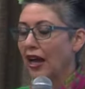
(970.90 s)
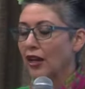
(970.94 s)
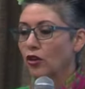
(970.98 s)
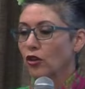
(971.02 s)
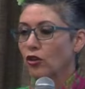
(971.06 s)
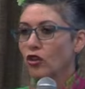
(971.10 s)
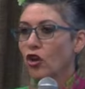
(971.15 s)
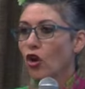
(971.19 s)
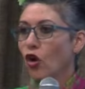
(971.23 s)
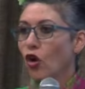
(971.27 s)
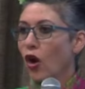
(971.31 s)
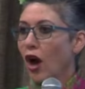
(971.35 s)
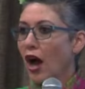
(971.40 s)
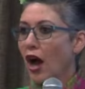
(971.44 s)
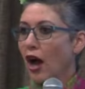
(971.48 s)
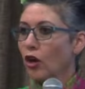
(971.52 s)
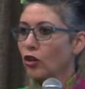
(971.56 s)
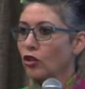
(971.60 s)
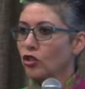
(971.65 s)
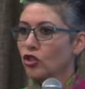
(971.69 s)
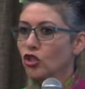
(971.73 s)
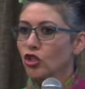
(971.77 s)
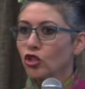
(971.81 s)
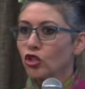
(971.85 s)
I don't know
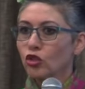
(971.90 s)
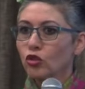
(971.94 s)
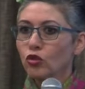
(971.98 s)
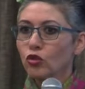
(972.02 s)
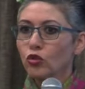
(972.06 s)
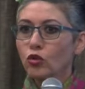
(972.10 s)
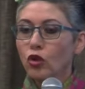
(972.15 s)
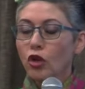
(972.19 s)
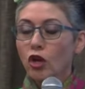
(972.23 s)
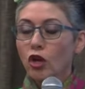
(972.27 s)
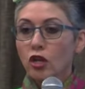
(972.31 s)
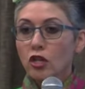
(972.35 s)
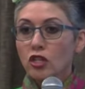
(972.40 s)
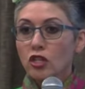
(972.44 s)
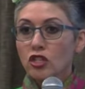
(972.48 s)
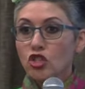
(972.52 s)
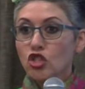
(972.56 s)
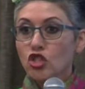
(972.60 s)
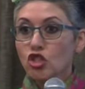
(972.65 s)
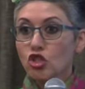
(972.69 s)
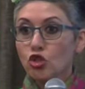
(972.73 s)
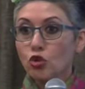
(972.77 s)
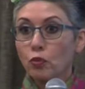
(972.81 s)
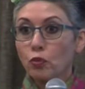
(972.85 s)
how to
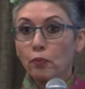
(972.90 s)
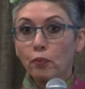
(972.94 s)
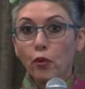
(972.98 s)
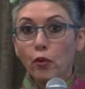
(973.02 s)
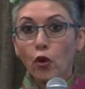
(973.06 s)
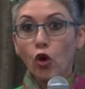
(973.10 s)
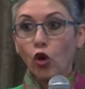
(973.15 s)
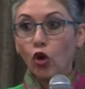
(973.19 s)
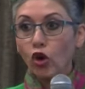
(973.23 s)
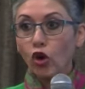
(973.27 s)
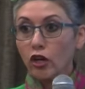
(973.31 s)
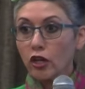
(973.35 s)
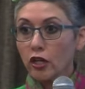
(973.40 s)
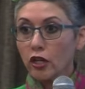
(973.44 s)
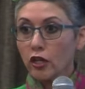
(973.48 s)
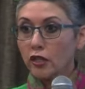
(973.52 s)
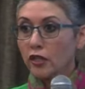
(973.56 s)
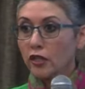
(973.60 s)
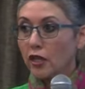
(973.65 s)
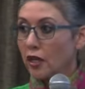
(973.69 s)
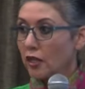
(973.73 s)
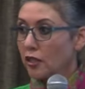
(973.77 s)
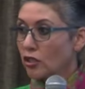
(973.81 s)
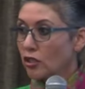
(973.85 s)

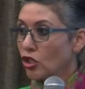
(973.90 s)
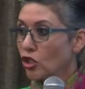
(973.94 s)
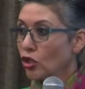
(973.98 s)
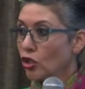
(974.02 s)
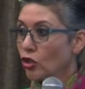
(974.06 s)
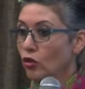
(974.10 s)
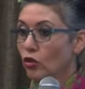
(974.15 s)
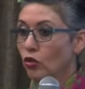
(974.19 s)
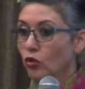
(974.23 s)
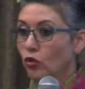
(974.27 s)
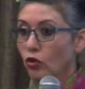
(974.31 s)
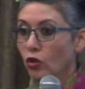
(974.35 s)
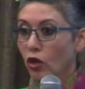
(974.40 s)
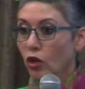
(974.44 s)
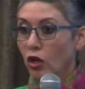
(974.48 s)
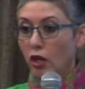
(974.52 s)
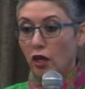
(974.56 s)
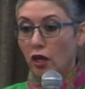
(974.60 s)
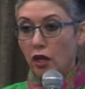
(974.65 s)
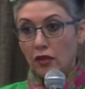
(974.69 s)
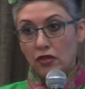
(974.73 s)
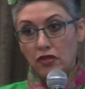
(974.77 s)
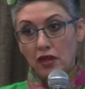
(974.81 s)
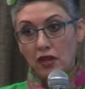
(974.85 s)
support to
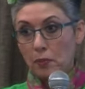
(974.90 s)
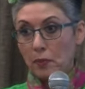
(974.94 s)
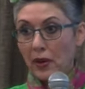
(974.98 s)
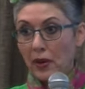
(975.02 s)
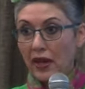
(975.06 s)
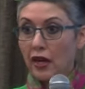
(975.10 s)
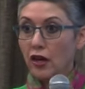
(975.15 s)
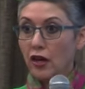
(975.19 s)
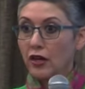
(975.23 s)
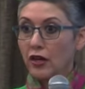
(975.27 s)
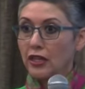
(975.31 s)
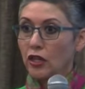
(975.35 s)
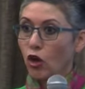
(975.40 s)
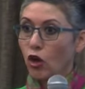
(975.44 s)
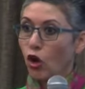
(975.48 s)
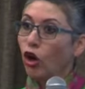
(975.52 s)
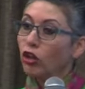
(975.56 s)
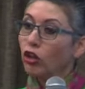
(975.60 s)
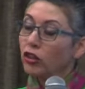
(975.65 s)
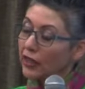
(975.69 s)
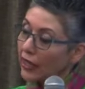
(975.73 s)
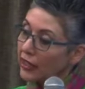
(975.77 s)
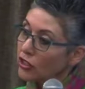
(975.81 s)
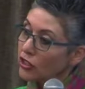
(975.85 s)
the parent,
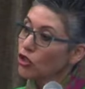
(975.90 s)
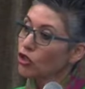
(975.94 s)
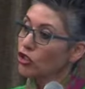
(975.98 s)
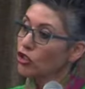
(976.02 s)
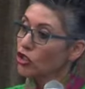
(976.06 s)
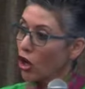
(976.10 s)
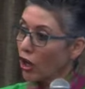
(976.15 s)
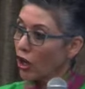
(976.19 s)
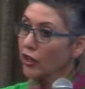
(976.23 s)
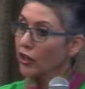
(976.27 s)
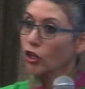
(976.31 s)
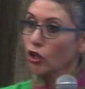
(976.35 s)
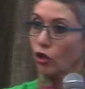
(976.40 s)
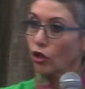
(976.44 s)
oh, let your daughter